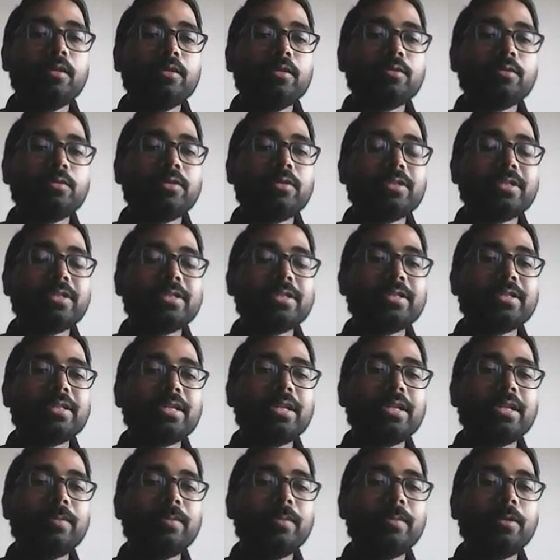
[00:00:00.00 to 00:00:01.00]
So this
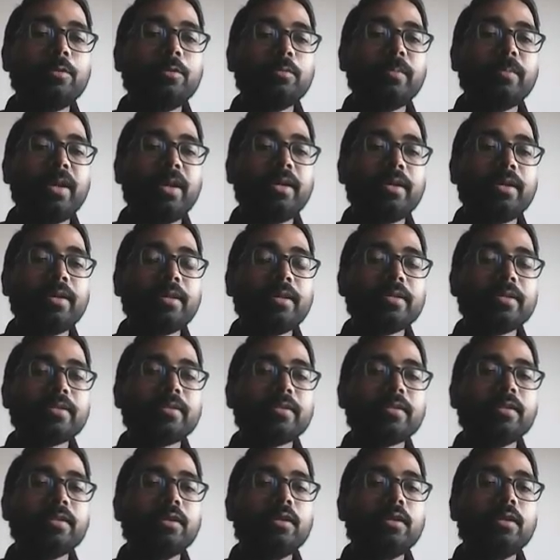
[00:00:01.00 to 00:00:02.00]
is 3 by 2
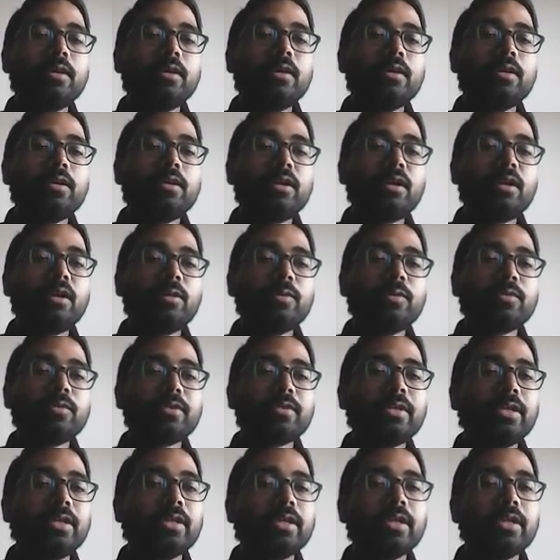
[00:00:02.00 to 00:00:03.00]
matrix. Now you
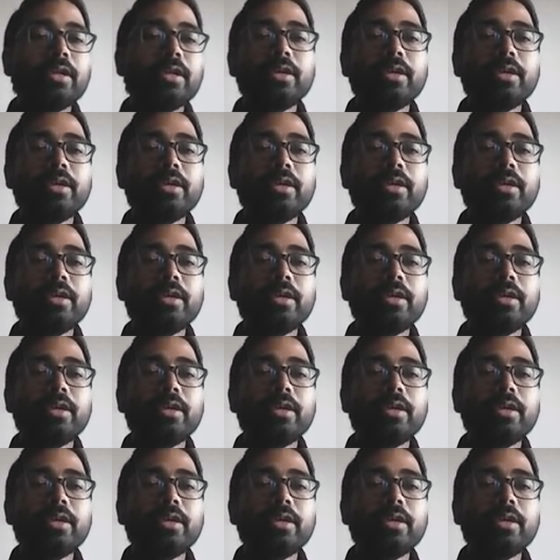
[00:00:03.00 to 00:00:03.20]
see.